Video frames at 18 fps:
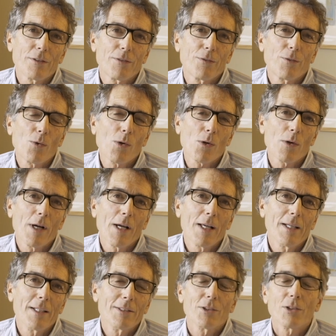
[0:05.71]
a
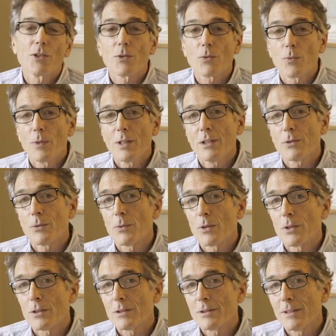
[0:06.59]
foray into the real
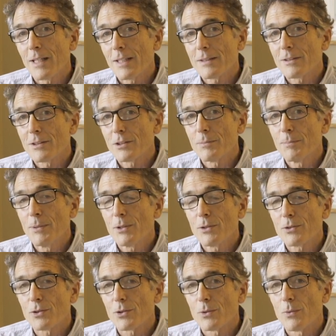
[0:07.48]
world, not the
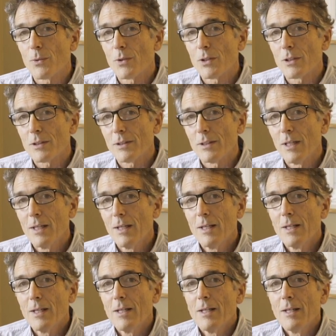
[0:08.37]
spiritual world,
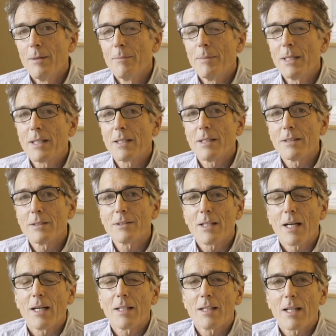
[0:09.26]

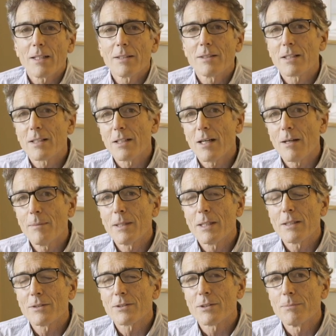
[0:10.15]
because I'd like to
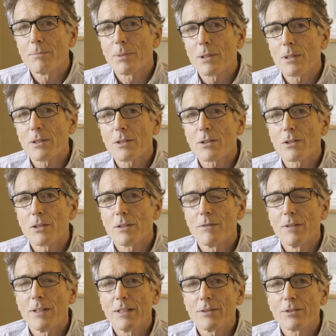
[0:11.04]
comment on some political
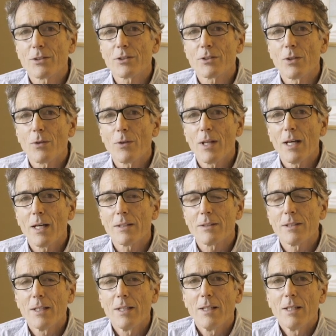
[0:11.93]
events so
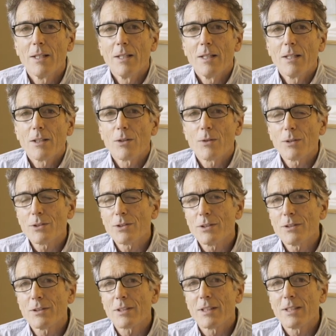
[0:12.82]
that
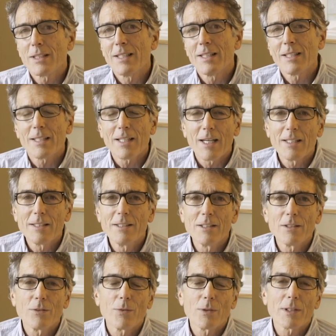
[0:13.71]
Christians can get an
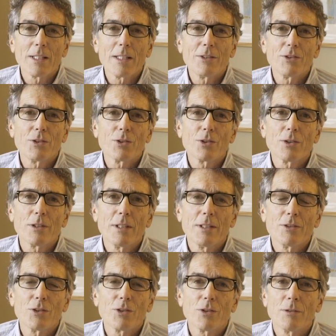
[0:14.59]
idea of what they should
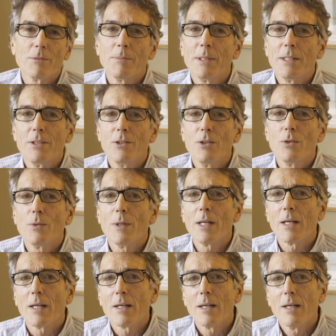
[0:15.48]
and shouldn't be
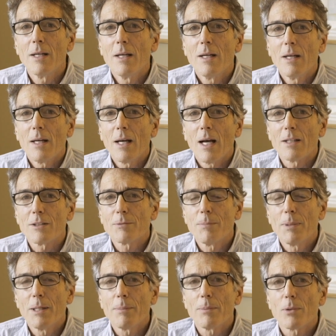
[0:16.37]
doing as
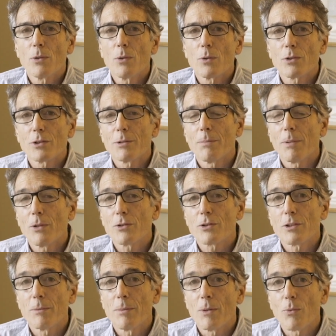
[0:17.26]
people who are
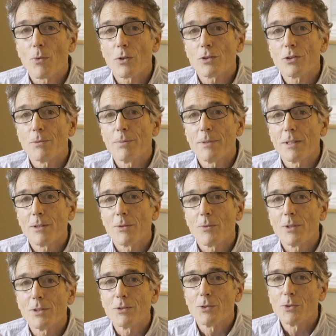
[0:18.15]
supposed to be worshiping the
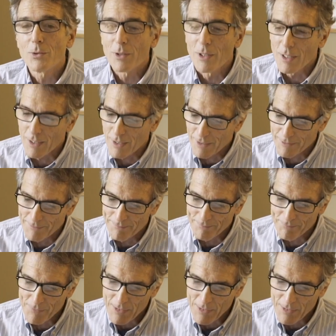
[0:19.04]
one true God.